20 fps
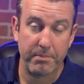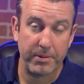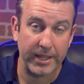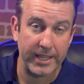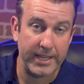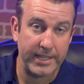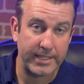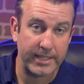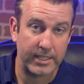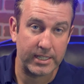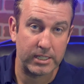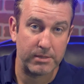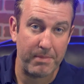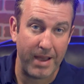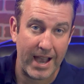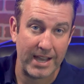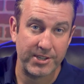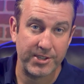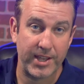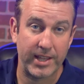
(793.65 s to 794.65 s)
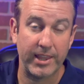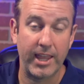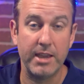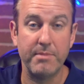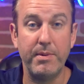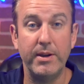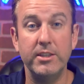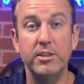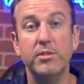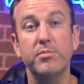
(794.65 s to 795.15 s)
please smash that
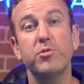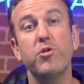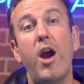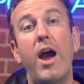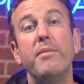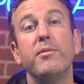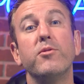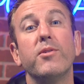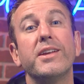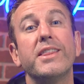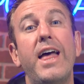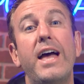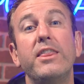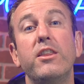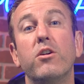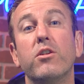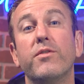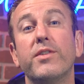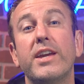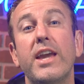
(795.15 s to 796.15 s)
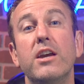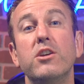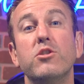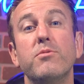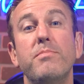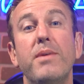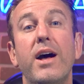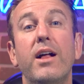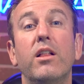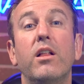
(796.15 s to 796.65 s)
like button, subscribe, and ring that
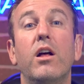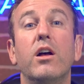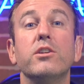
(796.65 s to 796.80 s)
notification bell.